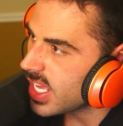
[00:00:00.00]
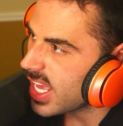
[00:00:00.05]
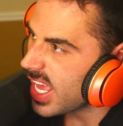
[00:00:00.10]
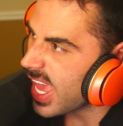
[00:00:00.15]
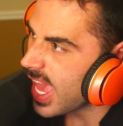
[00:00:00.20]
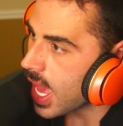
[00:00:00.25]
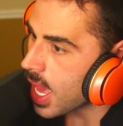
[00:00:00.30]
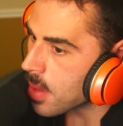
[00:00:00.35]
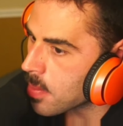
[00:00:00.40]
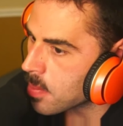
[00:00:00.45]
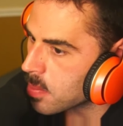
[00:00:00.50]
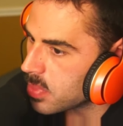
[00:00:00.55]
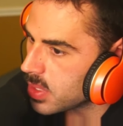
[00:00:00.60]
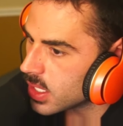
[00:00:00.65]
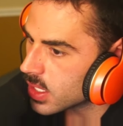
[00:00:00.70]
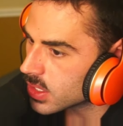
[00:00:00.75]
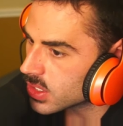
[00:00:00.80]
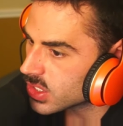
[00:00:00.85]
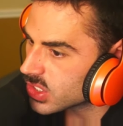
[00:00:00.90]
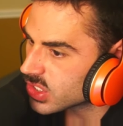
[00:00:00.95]

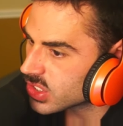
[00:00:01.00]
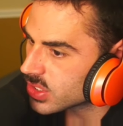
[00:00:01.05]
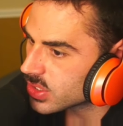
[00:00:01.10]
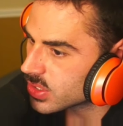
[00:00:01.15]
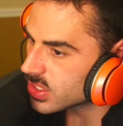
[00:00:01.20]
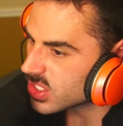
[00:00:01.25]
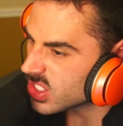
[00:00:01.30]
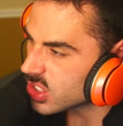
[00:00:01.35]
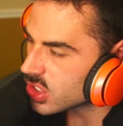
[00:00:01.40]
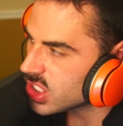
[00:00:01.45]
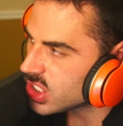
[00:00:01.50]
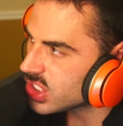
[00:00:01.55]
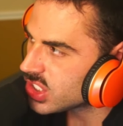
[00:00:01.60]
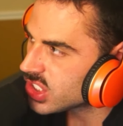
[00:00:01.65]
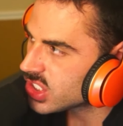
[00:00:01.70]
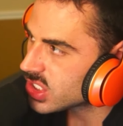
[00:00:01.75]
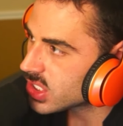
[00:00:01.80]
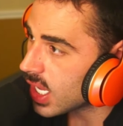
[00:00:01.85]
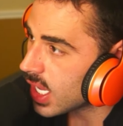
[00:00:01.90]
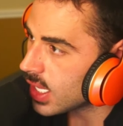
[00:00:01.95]
ambience, there's this
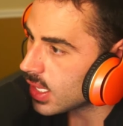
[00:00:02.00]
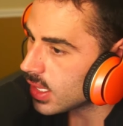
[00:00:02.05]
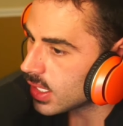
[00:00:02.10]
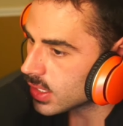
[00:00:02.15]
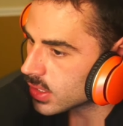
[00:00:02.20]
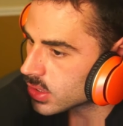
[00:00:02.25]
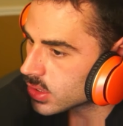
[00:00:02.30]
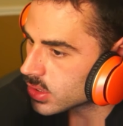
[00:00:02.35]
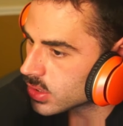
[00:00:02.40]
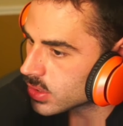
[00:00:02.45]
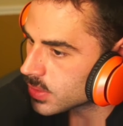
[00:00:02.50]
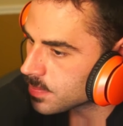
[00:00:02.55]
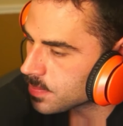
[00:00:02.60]
silence